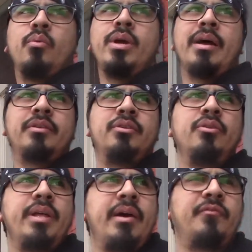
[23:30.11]
We have to
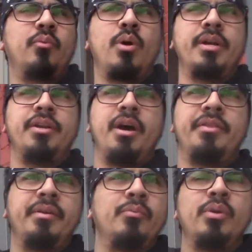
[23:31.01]
do that for one
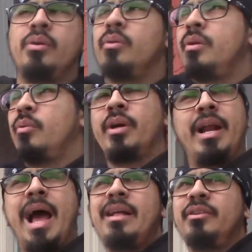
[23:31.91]
another. We're
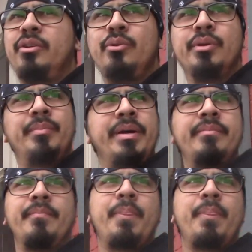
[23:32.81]
gonna have to do it, man.